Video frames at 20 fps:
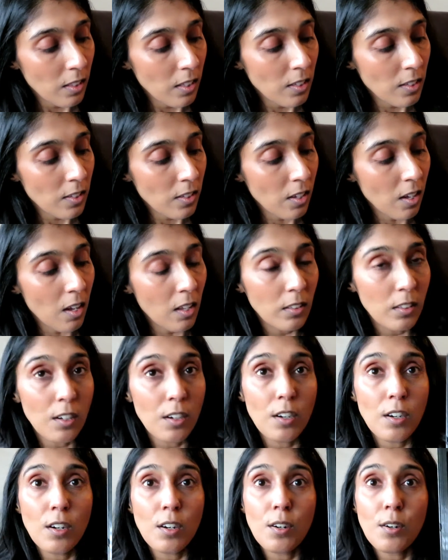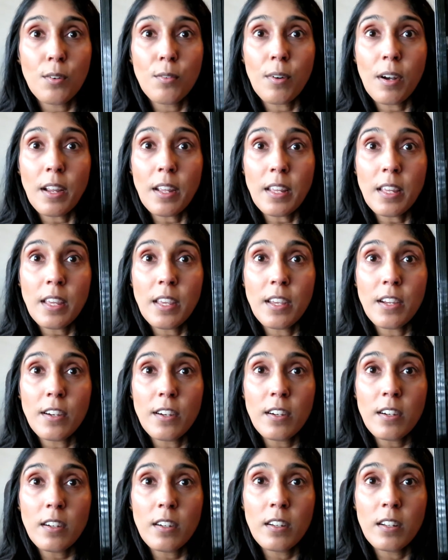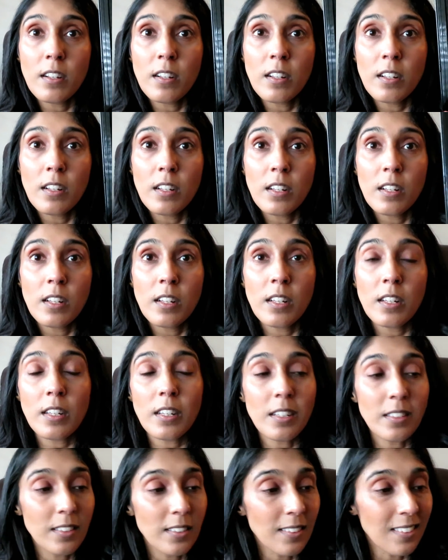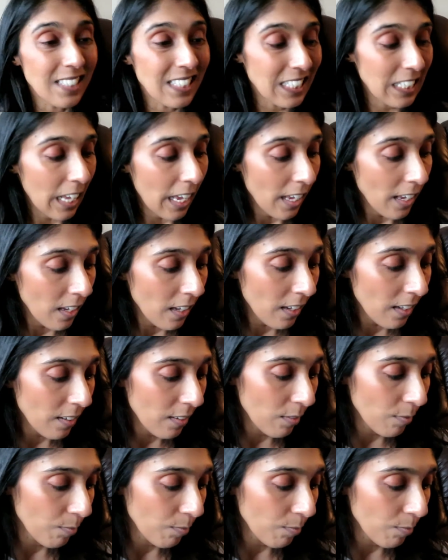this color right here, it's Zing.